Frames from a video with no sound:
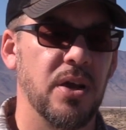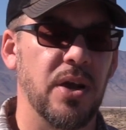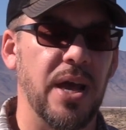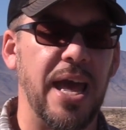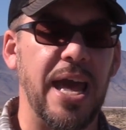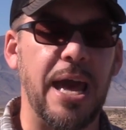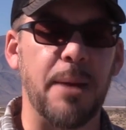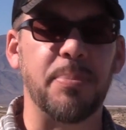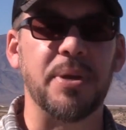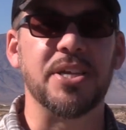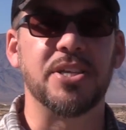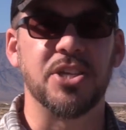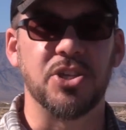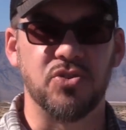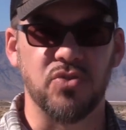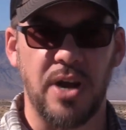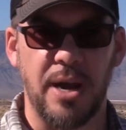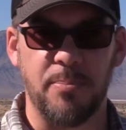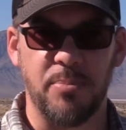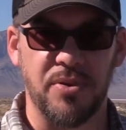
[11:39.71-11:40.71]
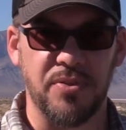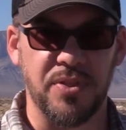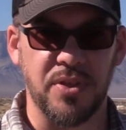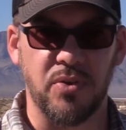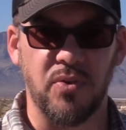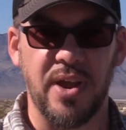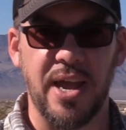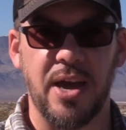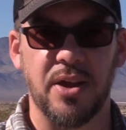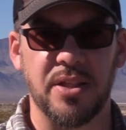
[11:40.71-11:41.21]
happy to drop on the
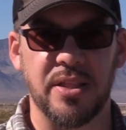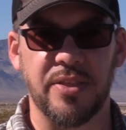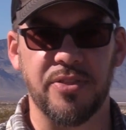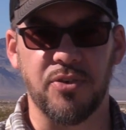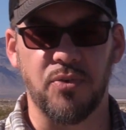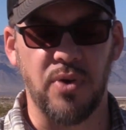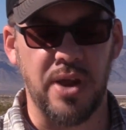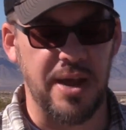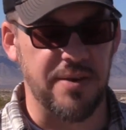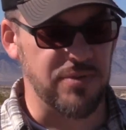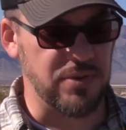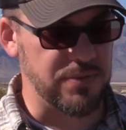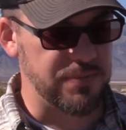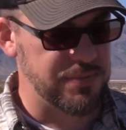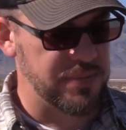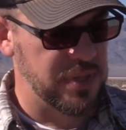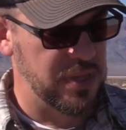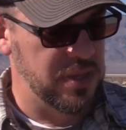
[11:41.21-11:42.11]
ground and in the gravel.